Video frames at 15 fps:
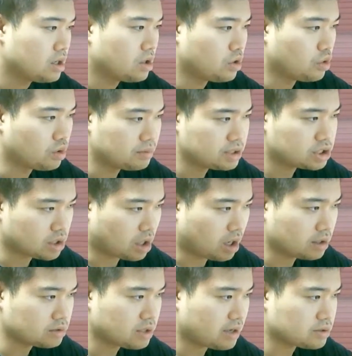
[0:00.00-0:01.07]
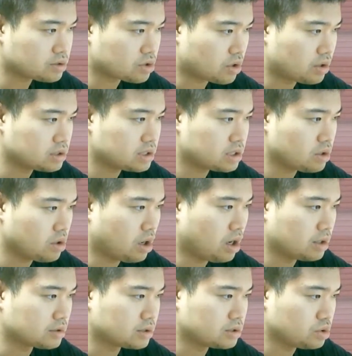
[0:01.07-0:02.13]
will be shown to have surged
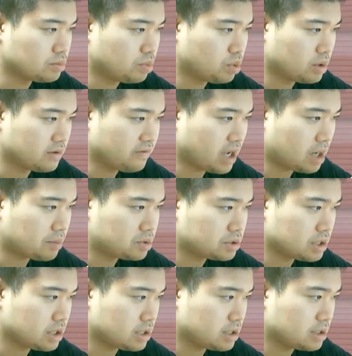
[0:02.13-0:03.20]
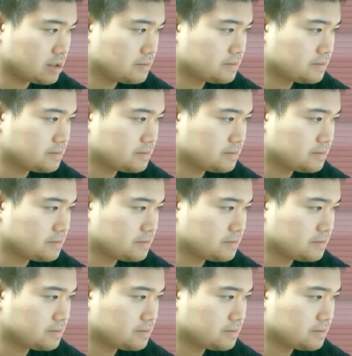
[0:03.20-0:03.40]
102.5%.